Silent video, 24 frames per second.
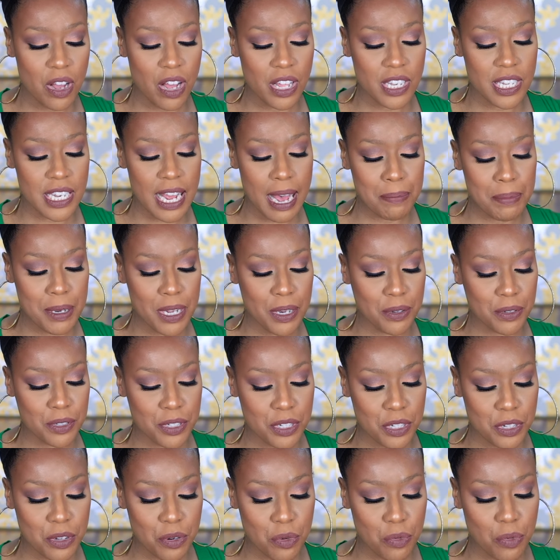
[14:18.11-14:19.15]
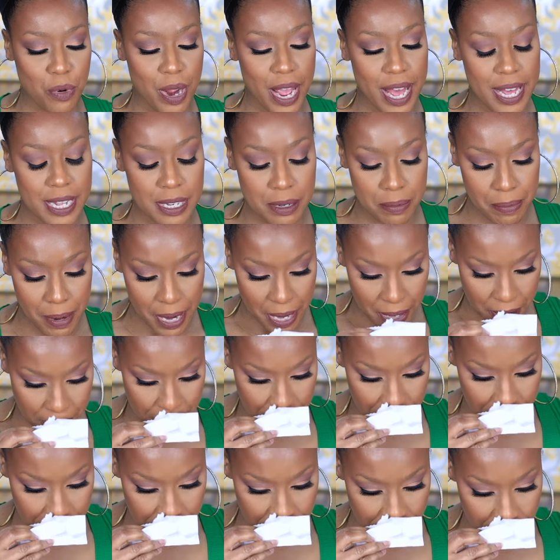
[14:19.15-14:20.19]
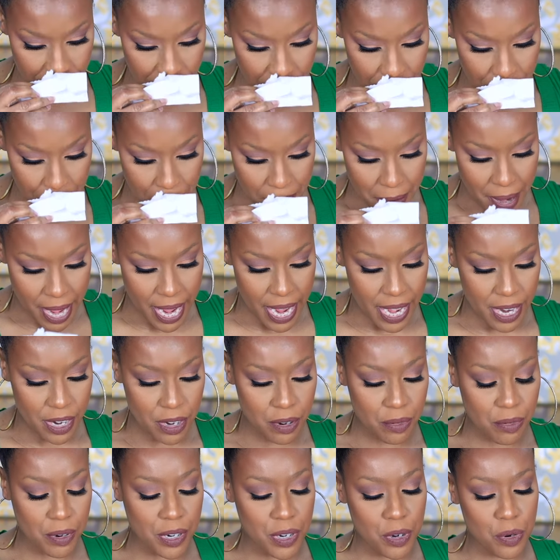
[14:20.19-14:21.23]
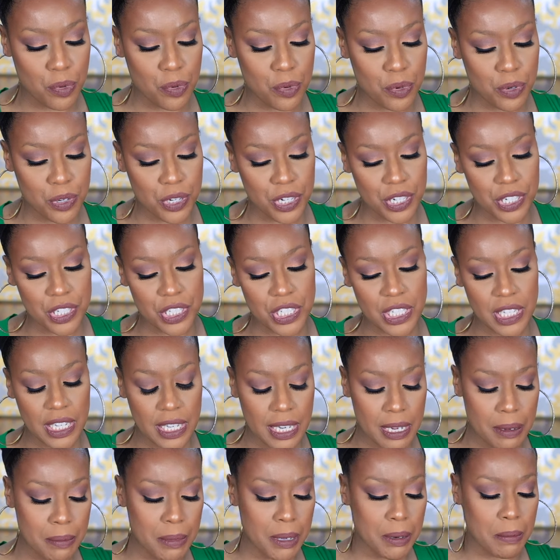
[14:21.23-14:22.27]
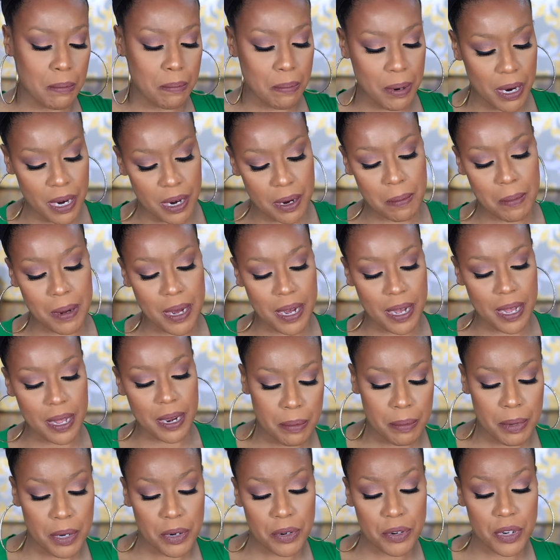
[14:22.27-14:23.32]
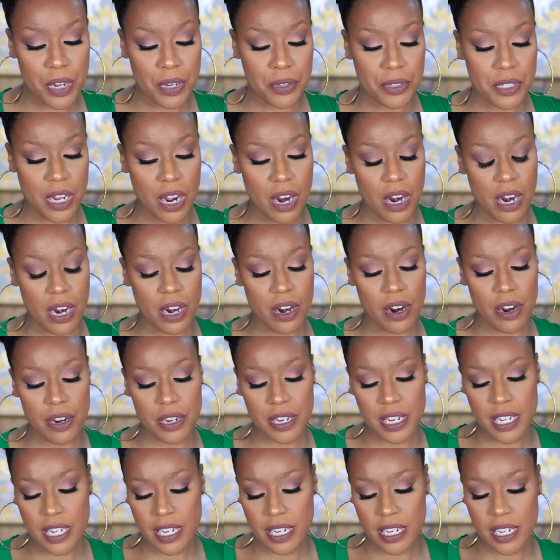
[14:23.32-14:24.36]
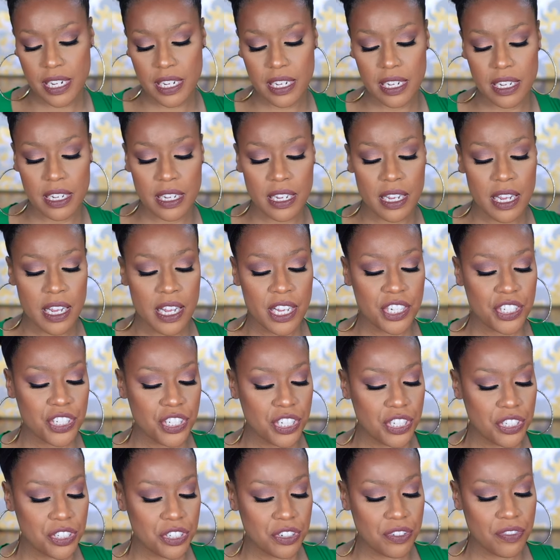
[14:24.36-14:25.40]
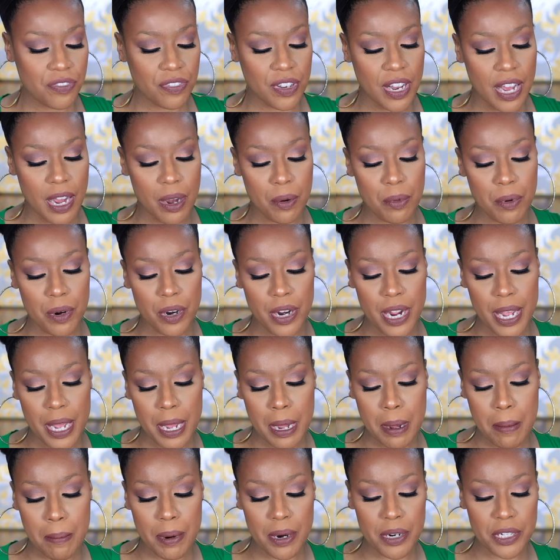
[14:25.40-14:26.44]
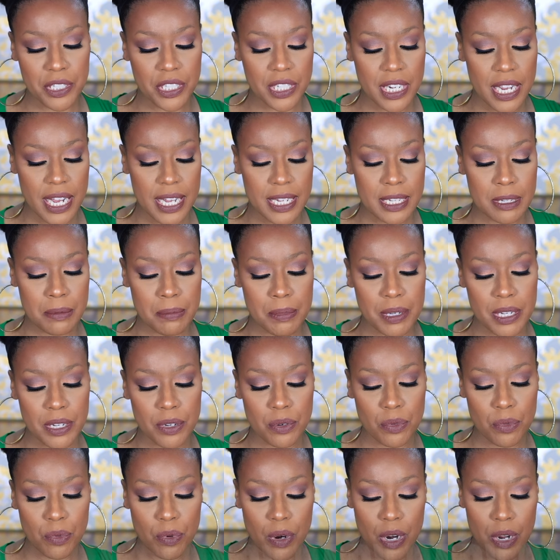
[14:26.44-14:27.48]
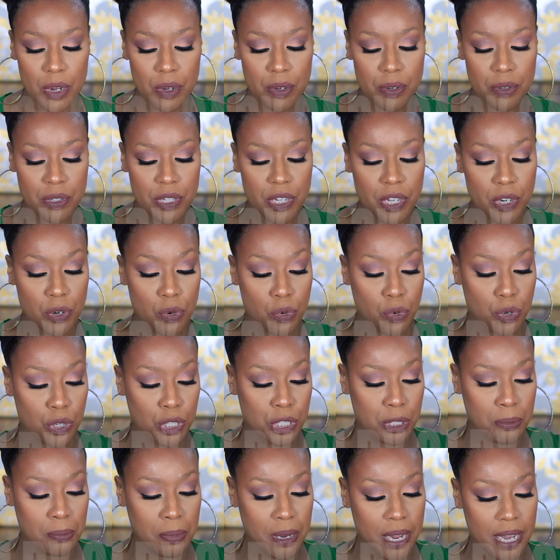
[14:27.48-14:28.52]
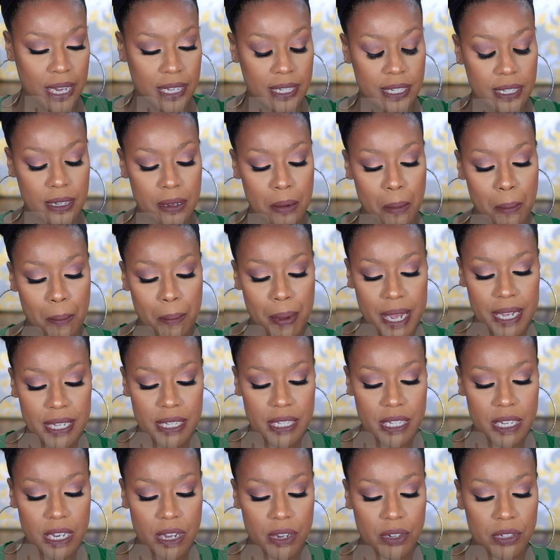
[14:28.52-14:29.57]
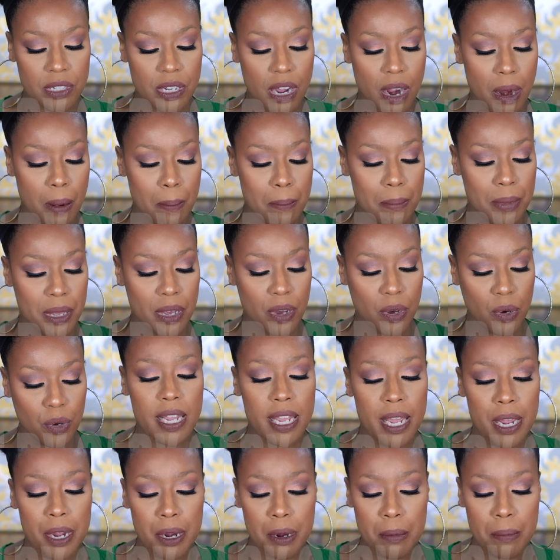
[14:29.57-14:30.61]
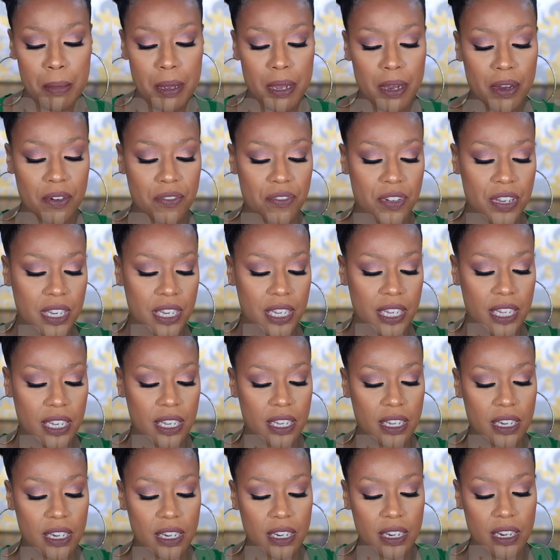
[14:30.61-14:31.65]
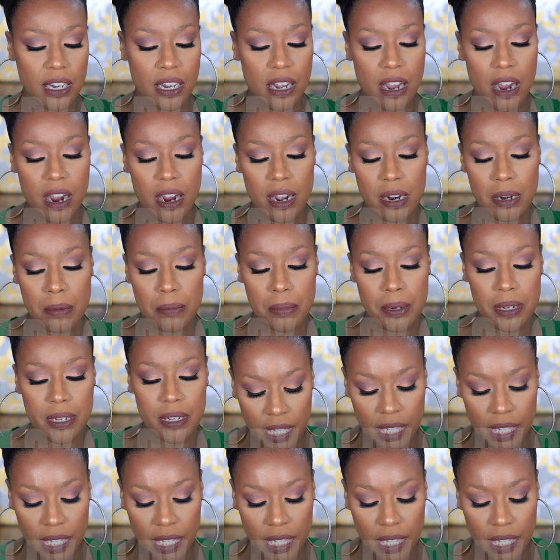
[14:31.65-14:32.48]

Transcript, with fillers: top notes, raspberry, mandarin orange, lemon, bergamot. Middle notes are gardenia, ginger flower, amber, jasmine, rose, and orange blossom. Base notes are milk, caramel, vanilla, cardamom,